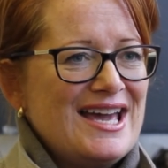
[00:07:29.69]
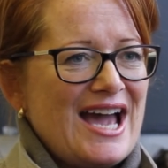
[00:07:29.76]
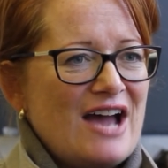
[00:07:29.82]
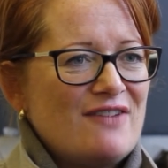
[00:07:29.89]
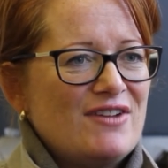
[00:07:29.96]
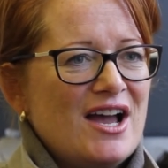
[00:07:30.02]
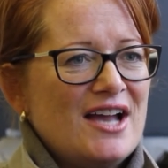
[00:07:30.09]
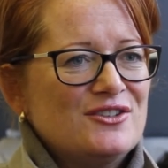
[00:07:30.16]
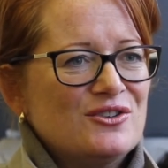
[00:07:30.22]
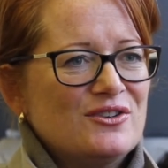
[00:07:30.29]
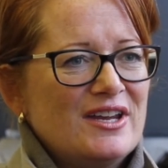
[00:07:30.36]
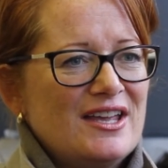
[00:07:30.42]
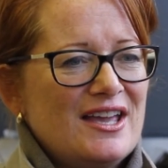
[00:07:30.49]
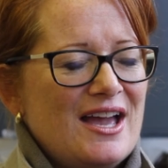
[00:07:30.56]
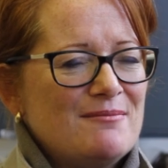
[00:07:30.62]
Have I done
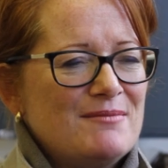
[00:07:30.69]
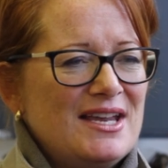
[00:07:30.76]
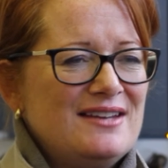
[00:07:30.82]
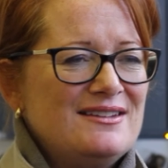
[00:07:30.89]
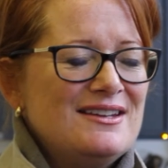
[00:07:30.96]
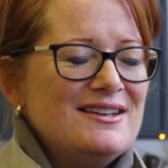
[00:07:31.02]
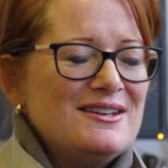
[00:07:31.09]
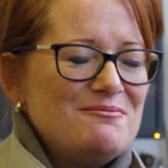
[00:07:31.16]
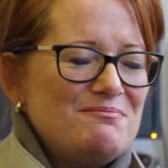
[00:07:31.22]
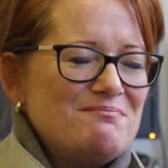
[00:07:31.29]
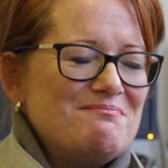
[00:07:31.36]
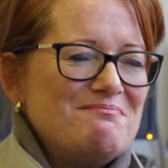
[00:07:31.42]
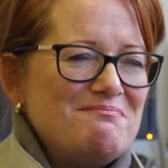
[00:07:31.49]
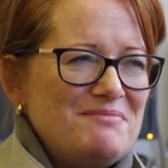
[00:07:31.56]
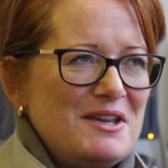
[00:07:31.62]
it? I mean,
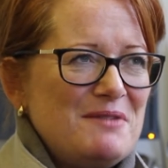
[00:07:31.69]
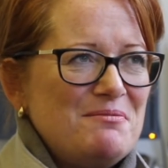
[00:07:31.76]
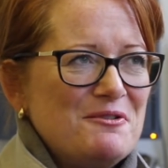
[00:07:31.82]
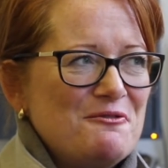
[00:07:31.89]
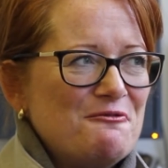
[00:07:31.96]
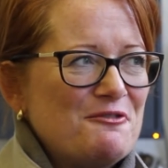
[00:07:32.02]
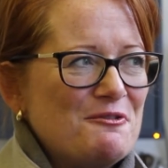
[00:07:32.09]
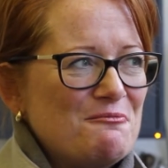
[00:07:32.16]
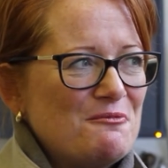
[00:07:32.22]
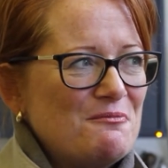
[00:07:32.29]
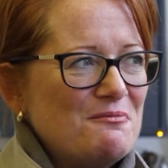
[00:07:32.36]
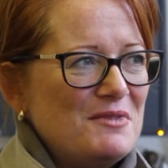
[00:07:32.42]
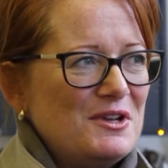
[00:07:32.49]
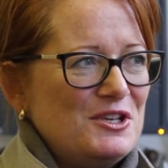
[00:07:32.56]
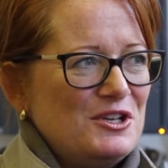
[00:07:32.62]
people
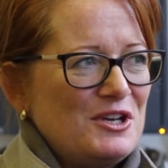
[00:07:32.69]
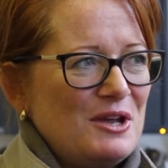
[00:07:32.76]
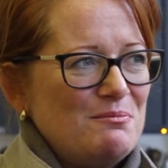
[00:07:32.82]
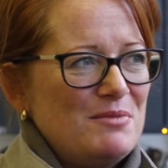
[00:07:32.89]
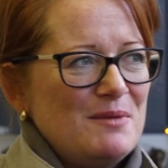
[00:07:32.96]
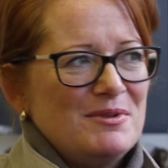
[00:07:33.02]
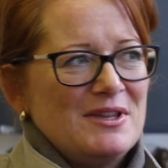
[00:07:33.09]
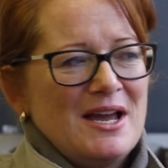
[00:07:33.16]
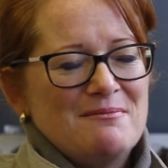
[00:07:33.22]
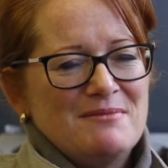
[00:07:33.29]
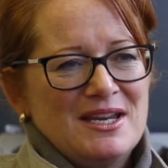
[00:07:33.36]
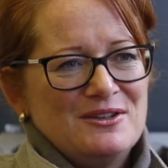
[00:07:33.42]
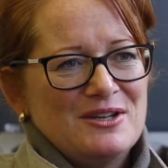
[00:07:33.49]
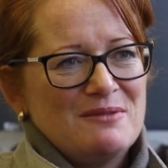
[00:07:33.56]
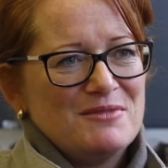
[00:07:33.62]
from, people like
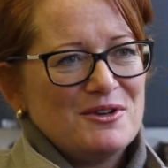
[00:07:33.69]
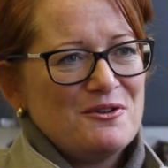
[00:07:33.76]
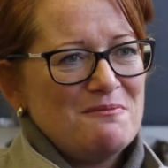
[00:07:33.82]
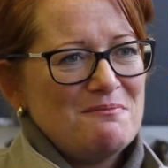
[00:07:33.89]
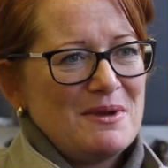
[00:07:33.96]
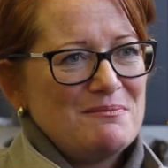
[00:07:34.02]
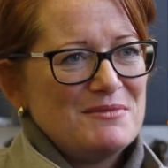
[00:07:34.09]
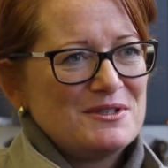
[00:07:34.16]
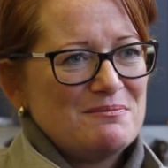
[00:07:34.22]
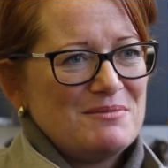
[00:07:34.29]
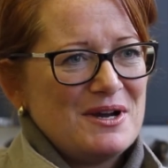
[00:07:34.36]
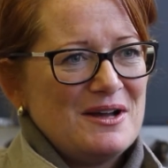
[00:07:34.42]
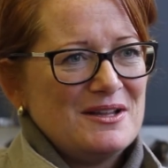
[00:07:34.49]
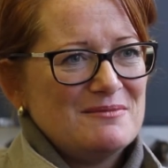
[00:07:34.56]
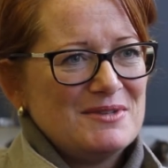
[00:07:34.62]
me don't become members
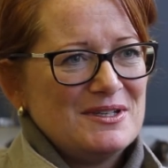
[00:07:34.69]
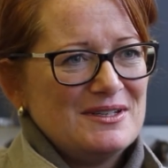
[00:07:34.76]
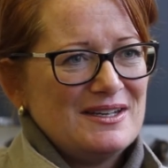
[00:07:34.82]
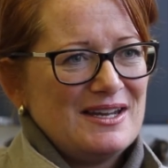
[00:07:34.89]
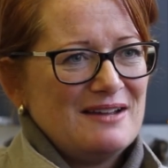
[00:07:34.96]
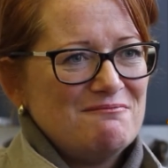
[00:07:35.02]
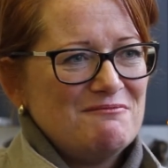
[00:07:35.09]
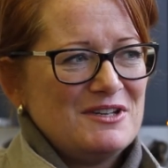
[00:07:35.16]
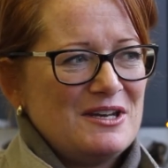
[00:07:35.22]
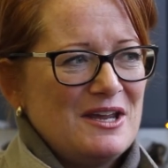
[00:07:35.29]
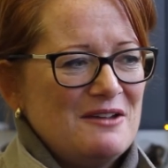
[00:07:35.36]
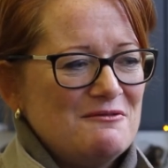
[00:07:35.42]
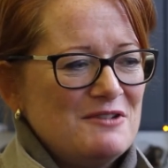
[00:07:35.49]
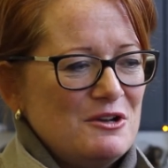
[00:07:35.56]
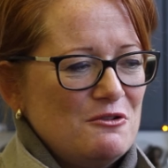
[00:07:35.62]
of
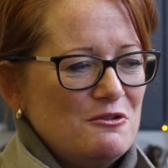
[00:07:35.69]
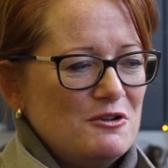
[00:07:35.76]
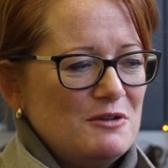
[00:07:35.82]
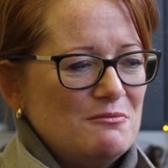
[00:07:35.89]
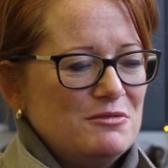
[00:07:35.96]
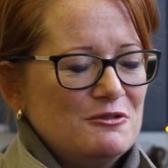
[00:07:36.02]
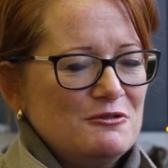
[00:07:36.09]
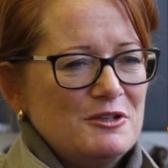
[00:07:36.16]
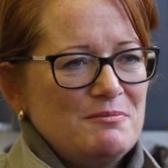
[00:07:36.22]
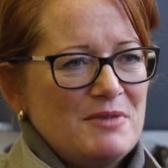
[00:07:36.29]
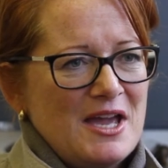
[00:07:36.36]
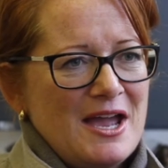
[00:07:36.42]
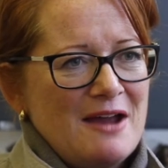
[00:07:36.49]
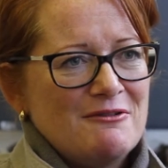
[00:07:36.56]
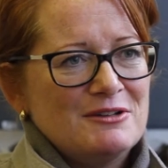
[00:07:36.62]
parliament. Unemployed
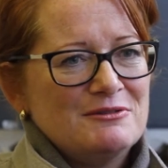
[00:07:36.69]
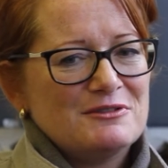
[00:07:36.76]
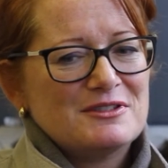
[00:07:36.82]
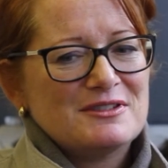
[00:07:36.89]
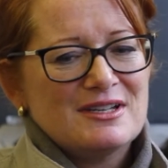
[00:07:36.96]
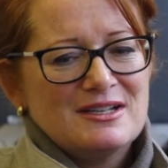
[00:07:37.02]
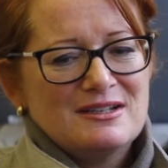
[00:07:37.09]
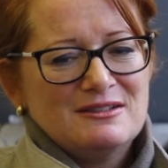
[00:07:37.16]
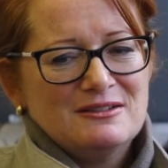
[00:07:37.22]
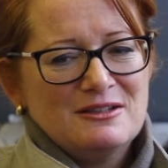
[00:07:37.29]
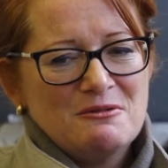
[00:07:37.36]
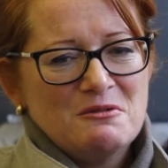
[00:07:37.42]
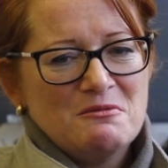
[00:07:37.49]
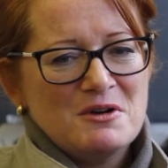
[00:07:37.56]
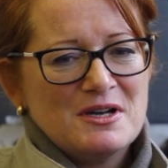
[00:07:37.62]
parents,
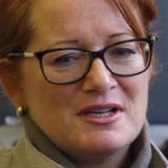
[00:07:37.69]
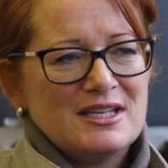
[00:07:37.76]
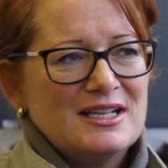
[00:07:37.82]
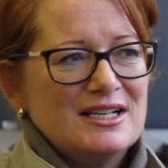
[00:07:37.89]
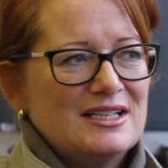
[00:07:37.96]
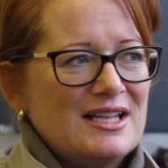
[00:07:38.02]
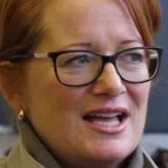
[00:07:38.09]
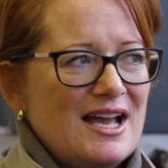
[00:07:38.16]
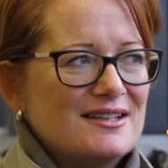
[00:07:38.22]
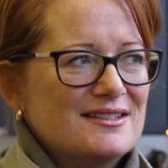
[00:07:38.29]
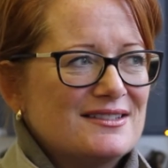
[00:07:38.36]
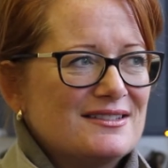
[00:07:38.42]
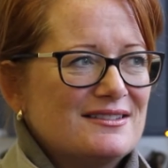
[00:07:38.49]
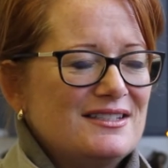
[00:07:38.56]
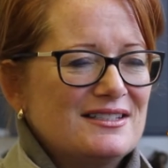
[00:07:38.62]
lower working
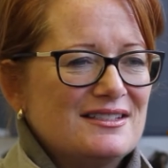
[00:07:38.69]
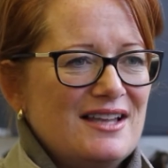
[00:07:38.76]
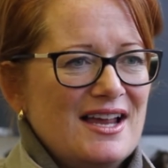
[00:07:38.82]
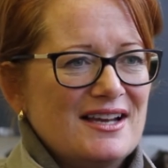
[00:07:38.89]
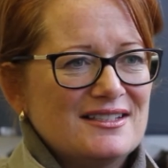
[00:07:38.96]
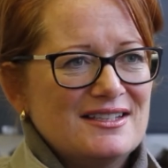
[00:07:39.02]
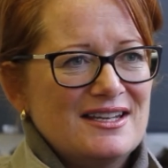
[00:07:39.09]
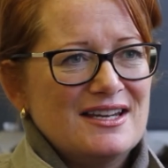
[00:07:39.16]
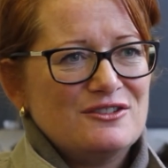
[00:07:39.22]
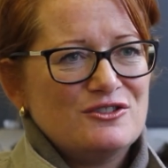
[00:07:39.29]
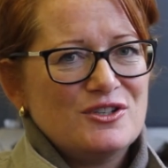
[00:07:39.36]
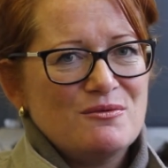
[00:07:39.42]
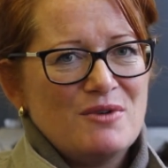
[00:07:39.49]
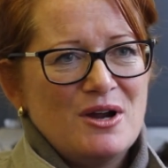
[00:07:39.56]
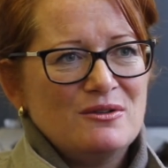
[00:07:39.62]
class, dyslexic,
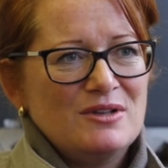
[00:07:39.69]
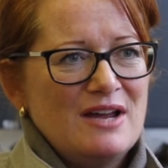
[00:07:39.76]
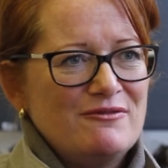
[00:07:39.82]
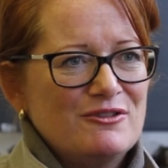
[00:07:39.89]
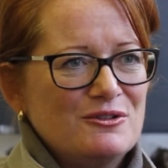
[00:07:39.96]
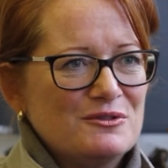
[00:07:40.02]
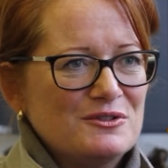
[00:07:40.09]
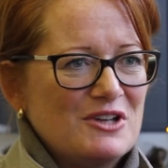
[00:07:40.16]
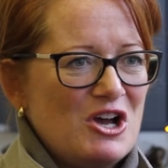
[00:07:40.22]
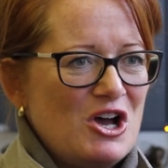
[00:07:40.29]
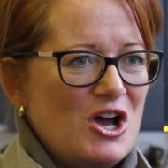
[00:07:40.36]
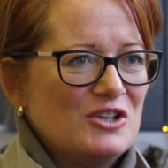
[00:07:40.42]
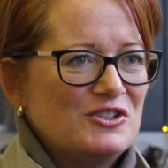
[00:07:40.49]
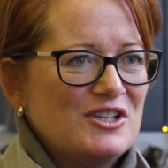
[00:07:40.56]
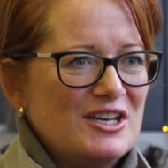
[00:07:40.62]
2O levels,
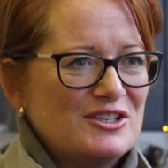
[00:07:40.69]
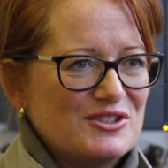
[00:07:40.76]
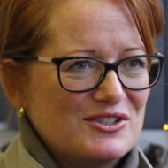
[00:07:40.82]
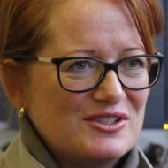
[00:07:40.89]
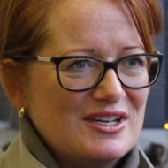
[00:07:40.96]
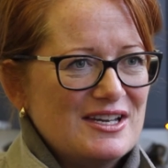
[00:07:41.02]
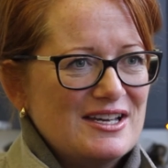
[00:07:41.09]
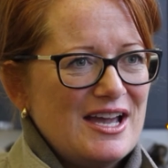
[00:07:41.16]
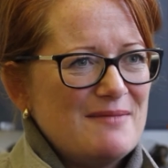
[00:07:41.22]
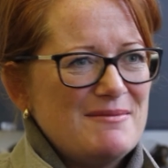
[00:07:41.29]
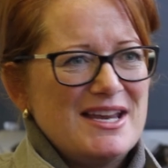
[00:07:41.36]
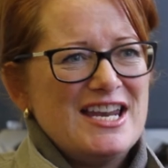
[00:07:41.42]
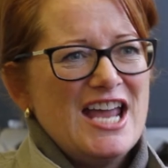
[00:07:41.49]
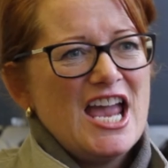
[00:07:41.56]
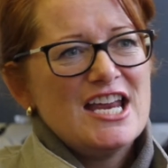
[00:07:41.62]
artist. I
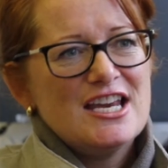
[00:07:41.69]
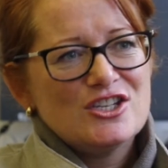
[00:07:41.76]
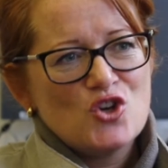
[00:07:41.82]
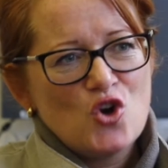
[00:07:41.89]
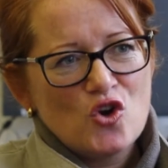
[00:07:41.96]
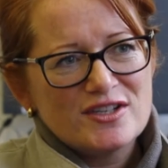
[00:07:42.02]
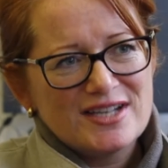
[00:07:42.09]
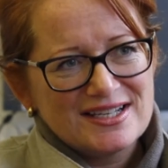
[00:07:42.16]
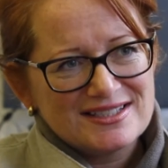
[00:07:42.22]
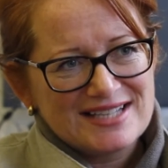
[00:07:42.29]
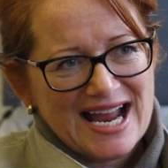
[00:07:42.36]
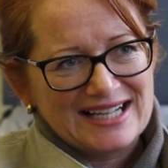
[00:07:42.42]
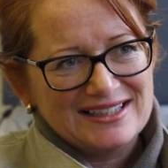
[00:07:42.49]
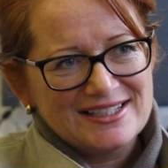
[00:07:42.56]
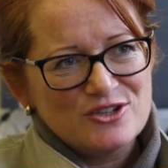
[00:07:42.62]
mean, it's not
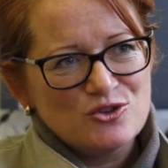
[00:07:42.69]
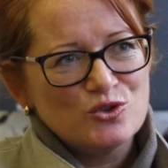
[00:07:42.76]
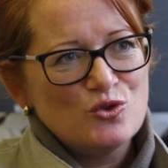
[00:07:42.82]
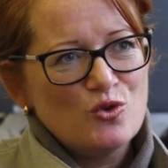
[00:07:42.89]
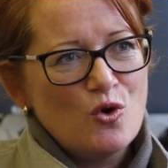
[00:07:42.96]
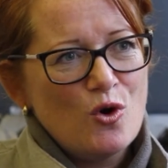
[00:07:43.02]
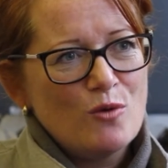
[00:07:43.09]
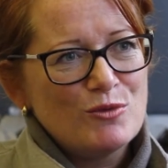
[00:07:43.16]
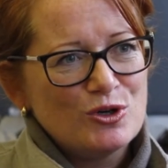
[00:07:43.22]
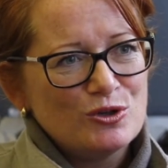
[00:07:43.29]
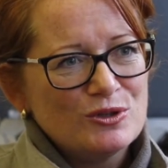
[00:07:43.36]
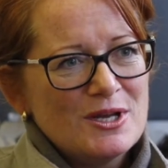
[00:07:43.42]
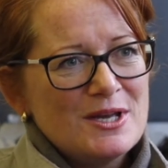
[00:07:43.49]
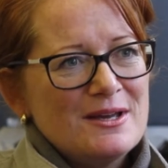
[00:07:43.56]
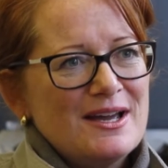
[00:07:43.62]
exactly your
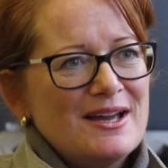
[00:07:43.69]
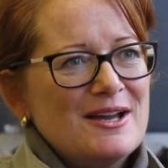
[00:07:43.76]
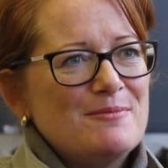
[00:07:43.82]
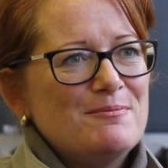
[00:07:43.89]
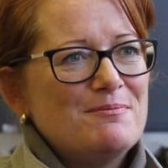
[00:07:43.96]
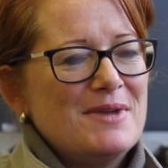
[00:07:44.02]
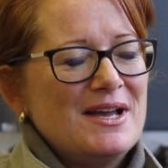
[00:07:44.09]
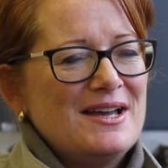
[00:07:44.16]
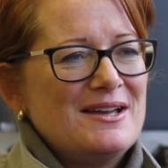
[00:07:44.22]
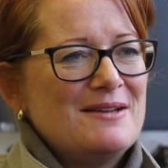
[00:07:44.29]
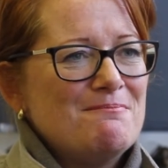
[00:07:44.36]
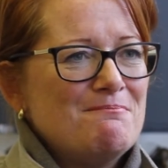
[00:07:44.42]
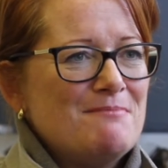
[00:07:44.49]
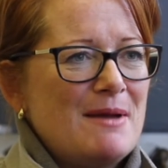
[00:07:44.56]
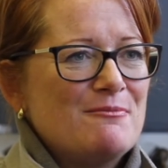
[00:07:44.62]
normal
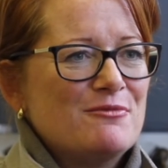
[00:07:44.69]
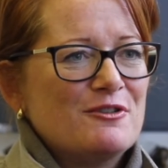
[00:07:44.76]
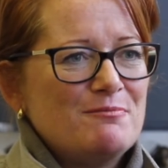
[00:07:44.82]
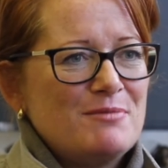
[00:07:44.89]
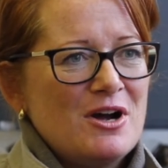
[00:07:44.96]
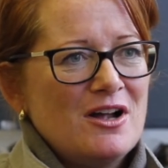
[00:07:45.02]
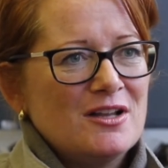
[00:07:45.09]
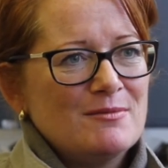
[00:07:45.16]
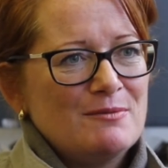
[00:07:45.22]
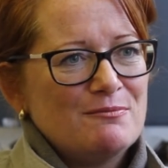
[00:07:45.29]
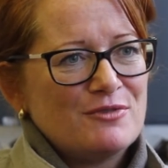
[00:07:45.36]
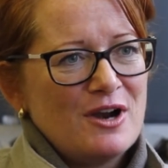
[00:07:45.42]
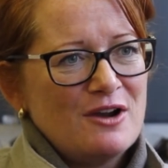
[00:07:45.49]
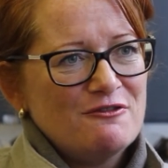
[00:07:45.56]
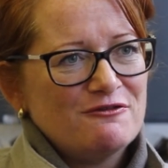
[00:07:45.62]
member of parliament
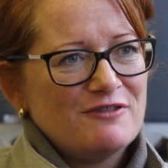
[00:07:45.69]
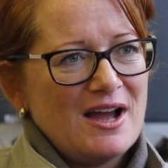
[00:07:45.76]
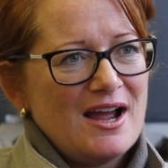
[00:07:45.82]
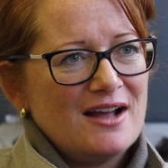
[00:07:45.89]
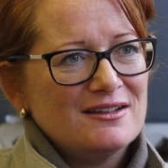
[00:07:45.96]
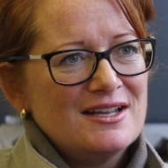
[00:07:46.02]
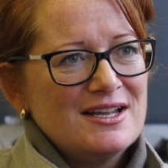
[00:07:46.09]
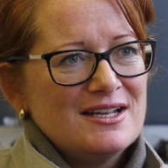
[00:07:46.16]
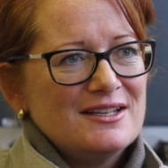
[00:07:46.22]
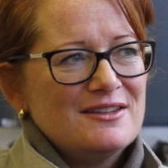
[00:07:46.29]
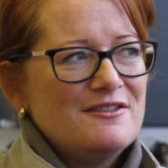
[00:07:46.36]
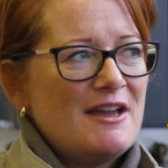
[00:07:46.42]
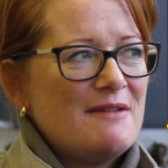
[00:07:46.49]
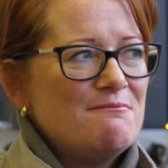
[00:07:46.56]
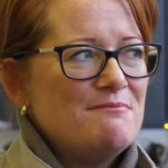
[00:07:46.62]
profile.
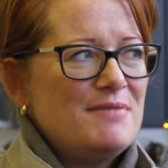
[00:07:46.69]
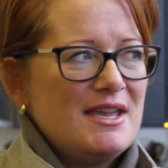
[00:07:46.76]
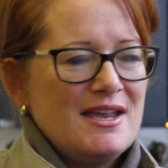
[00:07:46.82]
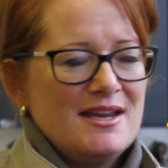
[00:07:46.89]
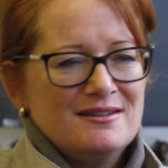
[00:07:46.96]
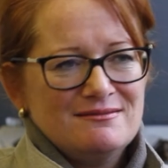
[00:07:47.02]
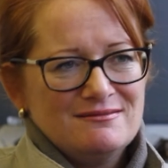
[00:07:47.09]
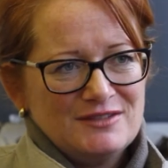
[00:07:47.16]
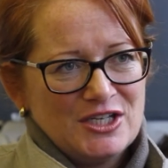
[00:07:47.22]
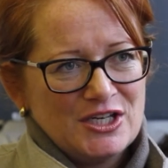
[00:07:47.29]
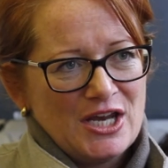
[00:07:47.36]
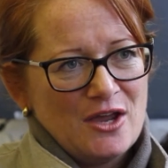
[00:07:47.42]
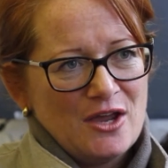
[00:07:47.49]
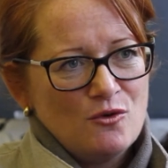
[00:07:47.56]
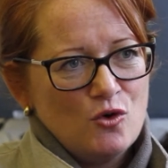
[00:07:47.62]
Then being,
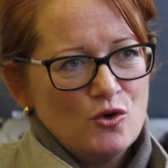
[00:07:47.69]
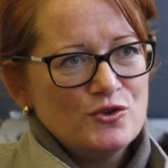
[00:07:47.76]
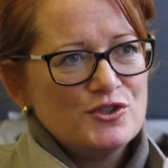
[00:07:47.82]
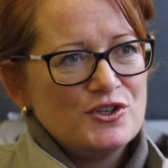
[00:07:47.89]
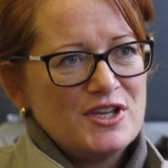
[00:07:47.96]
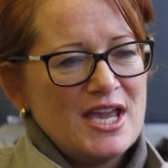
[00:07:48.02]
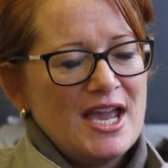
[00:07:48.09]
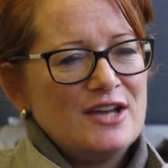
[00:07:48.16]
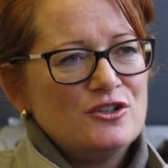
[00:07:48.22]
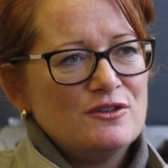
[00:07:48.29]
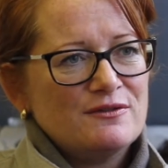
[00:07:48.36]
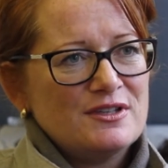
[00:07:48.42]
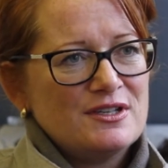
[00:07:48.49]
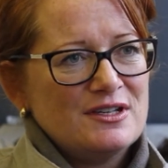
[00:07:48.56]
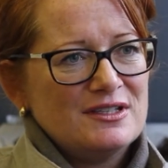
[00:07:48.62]
under the age of
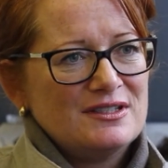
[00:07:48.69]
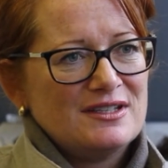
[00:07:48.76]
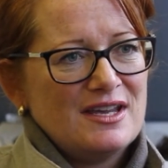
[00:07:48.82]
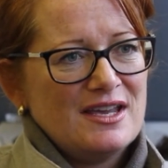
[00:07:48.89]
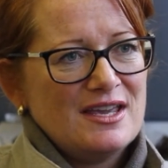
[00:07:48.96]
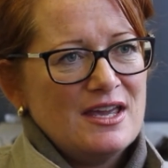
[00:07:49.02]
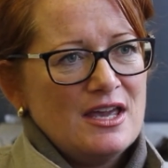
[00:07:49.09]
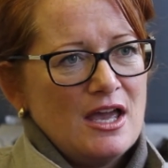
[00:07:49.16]
30.